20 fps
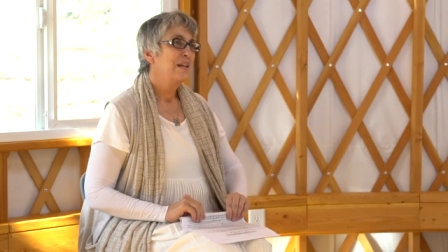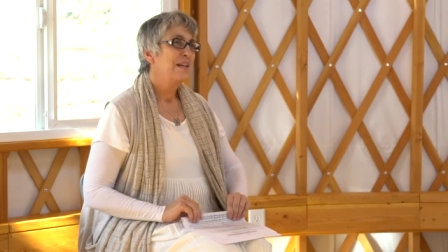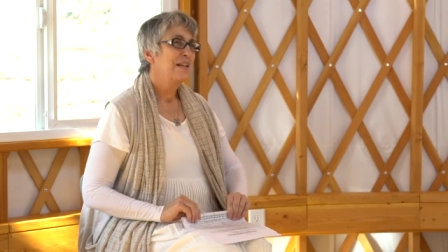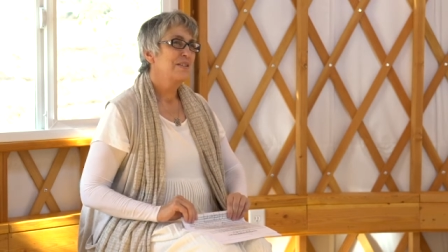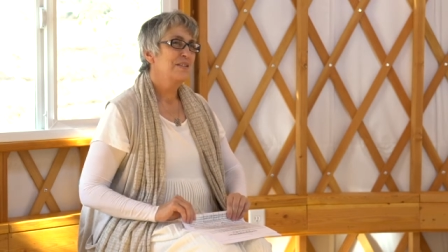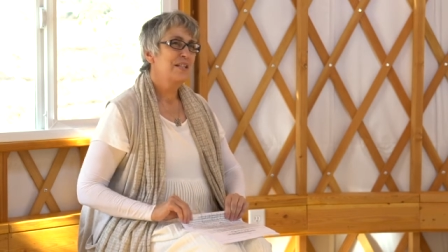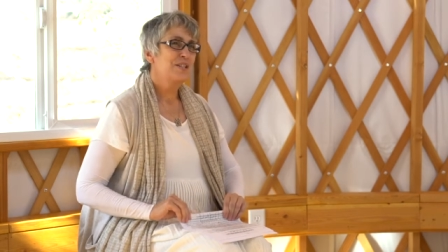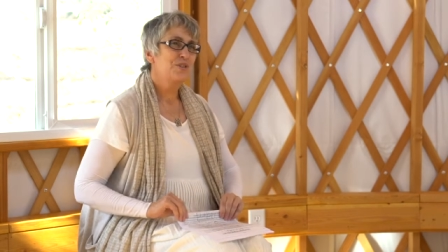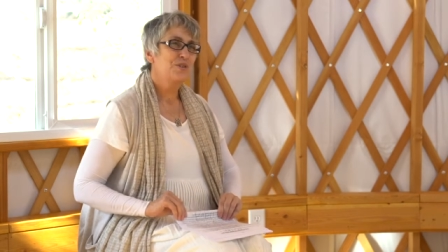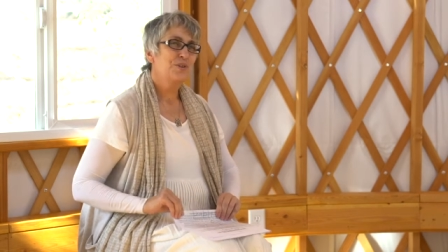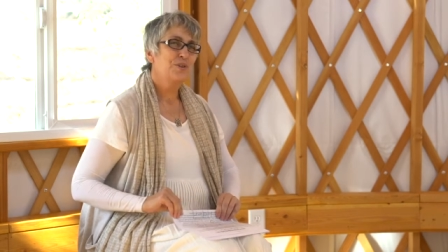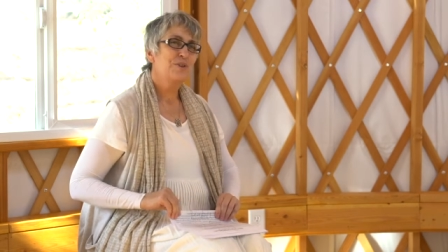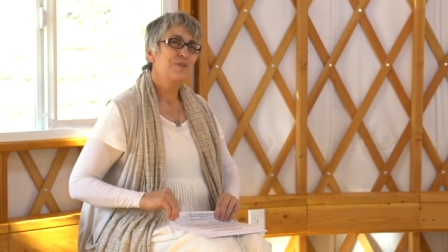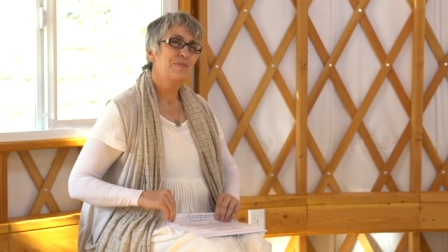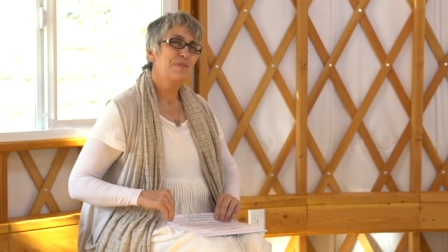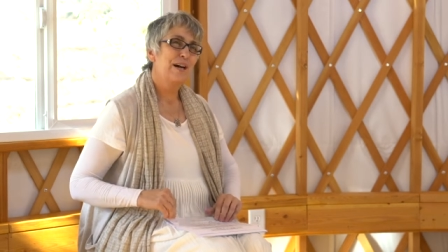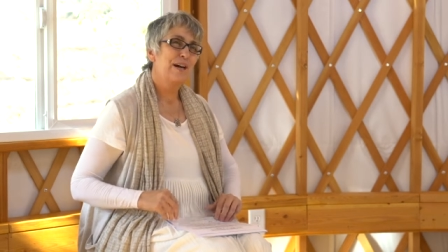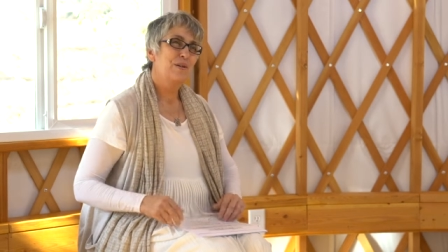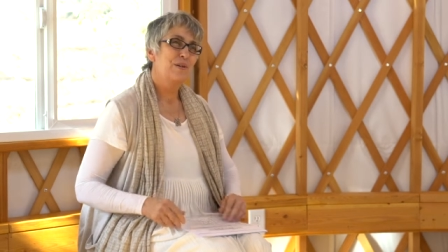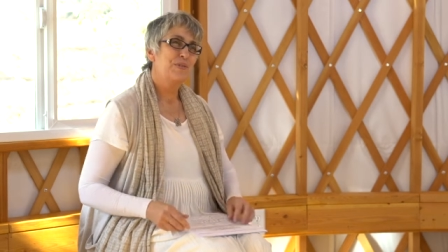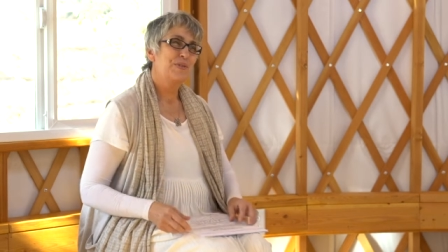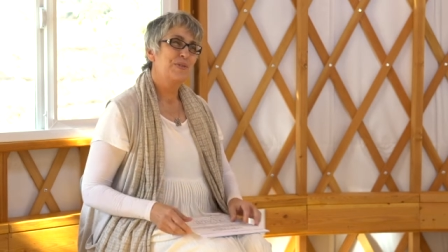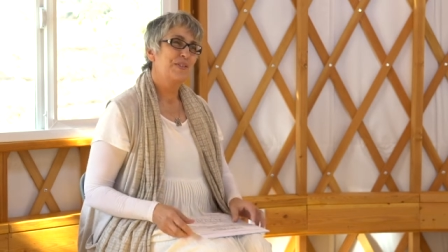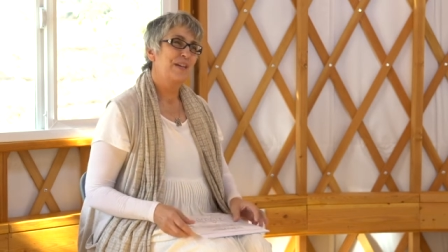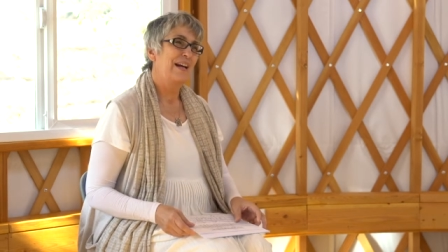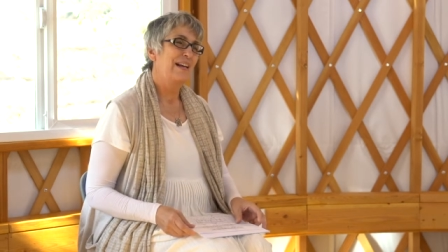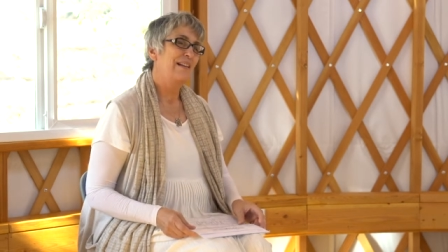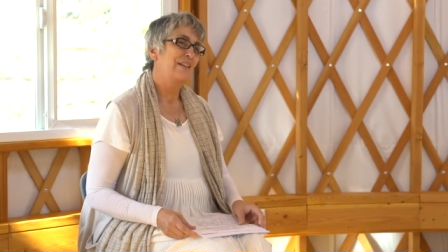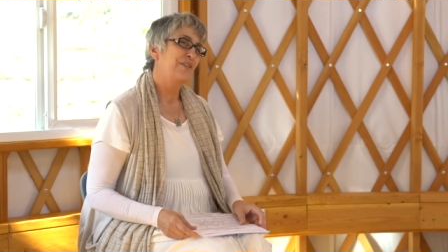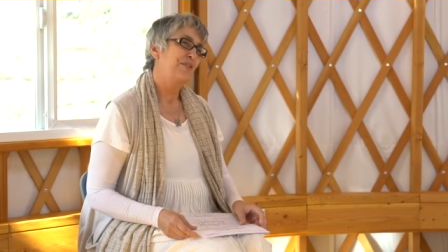because he took a vow of
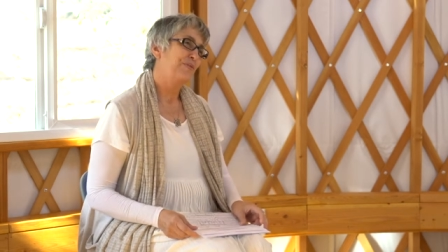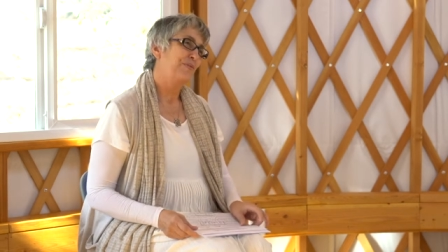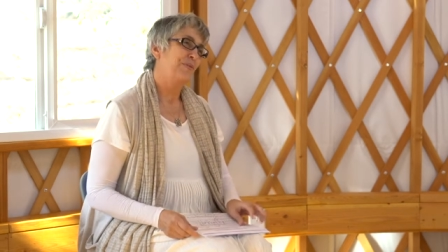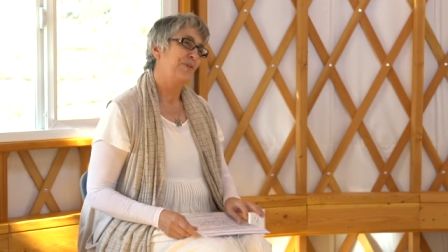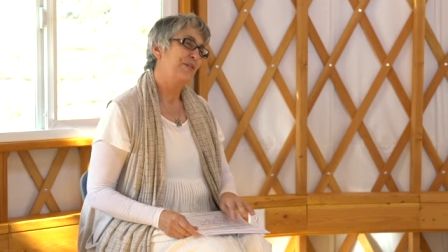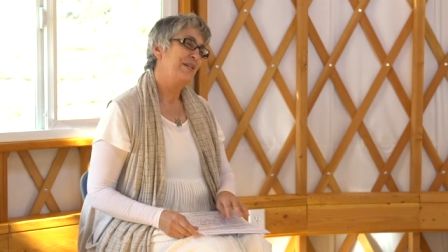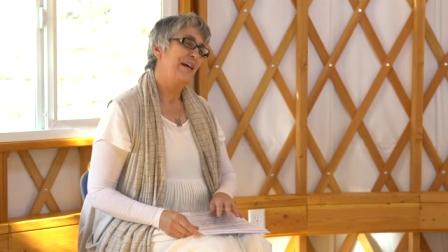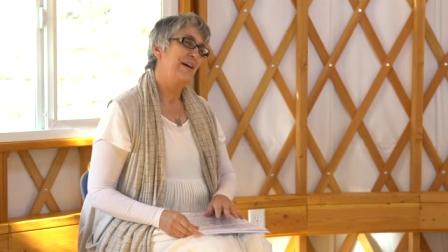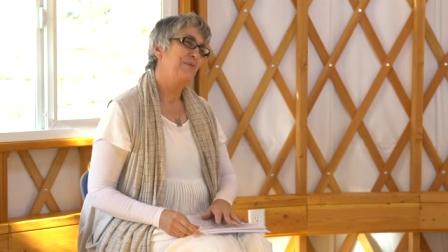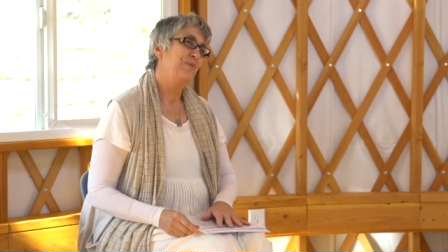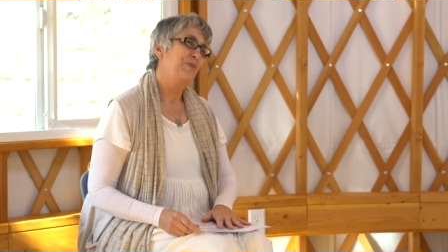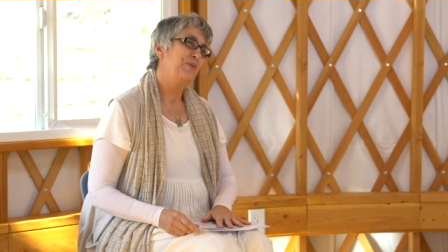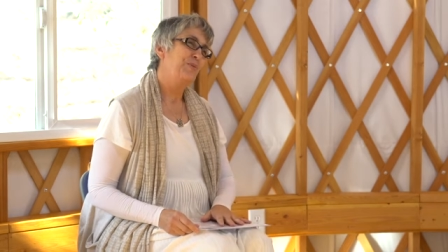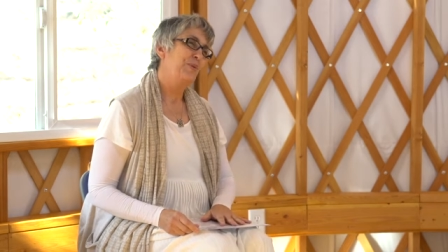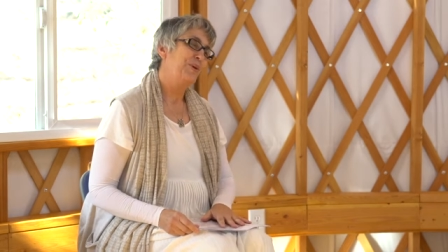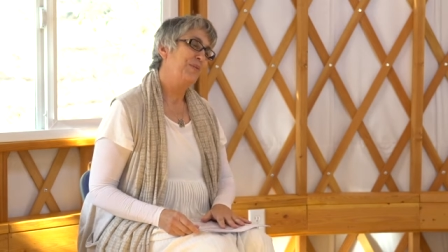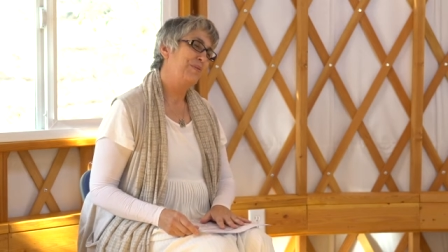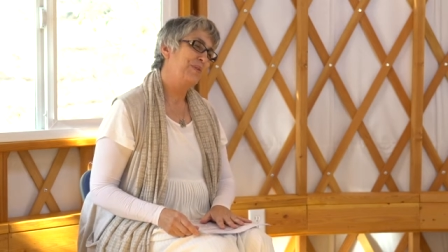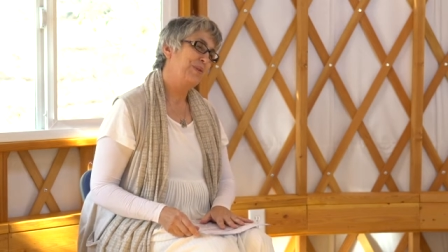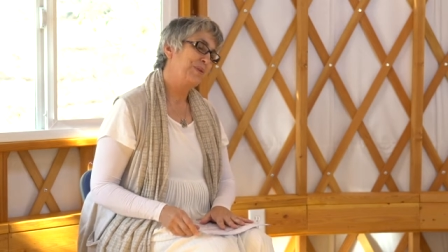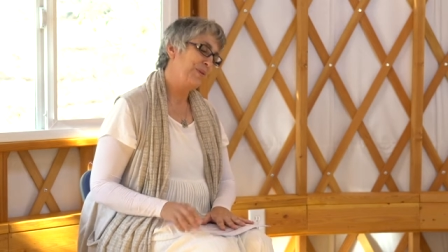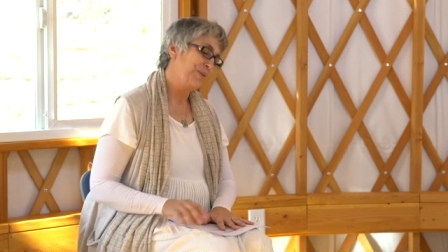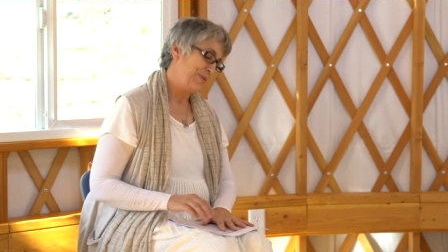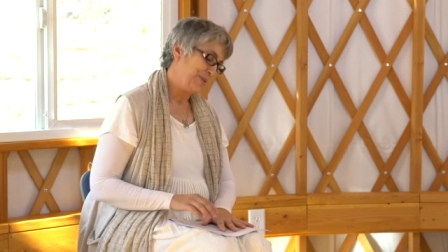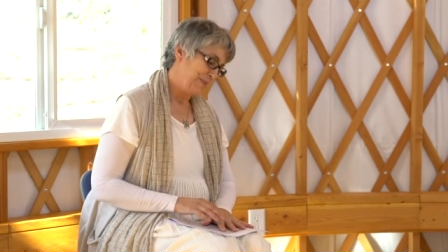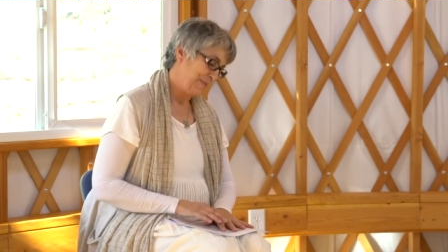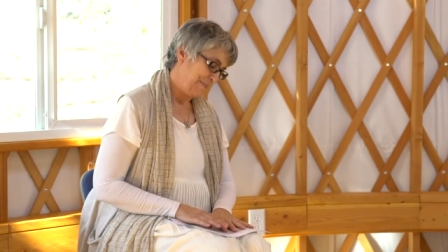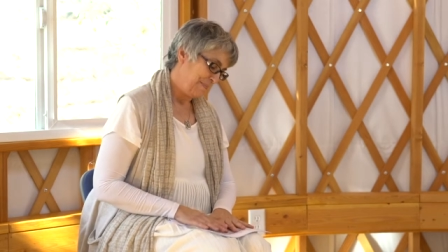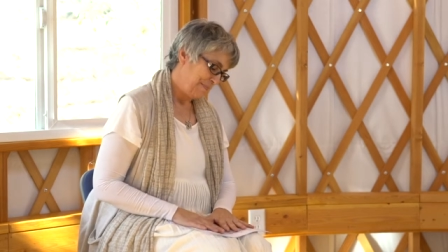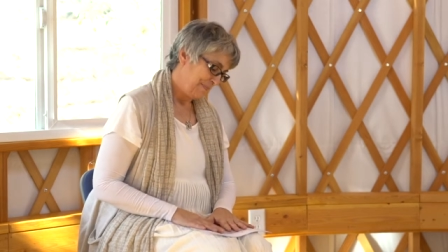silence for 10 or 12 years.